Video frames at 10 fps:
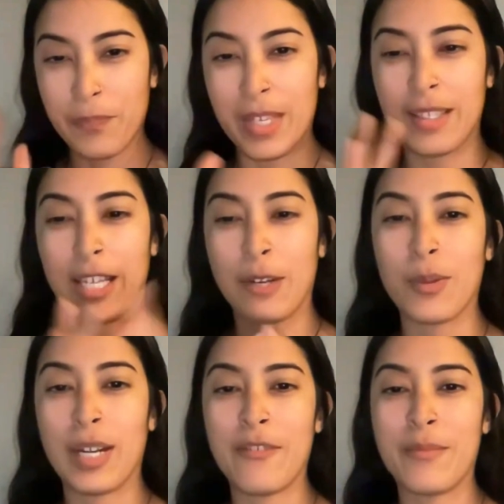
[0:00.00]
like
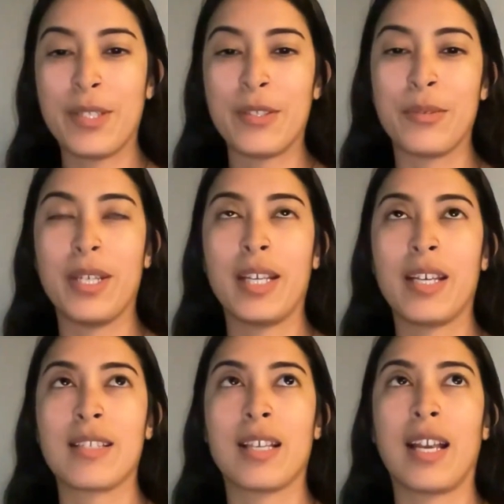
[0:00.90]
what I've been doing
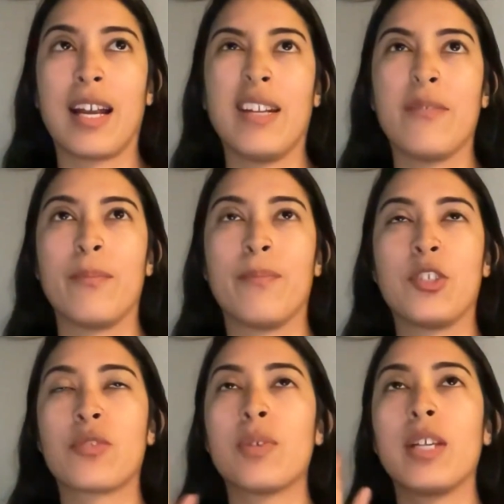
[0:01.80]
is like kind of
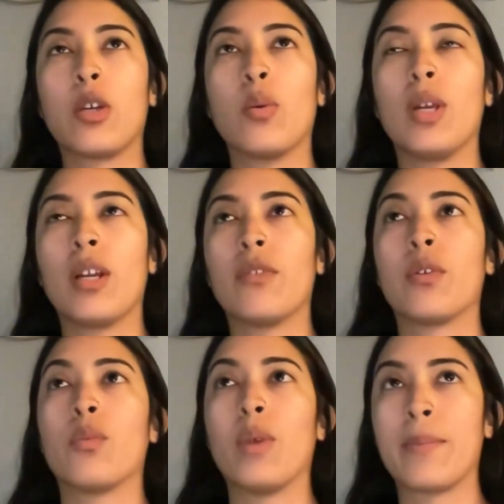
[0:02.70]
just really going on
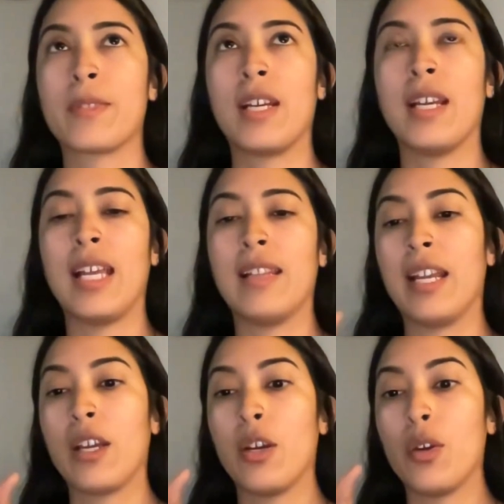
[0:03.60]
their website and
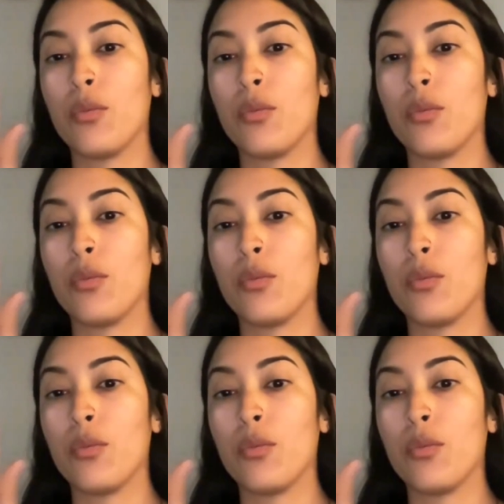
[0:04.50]
like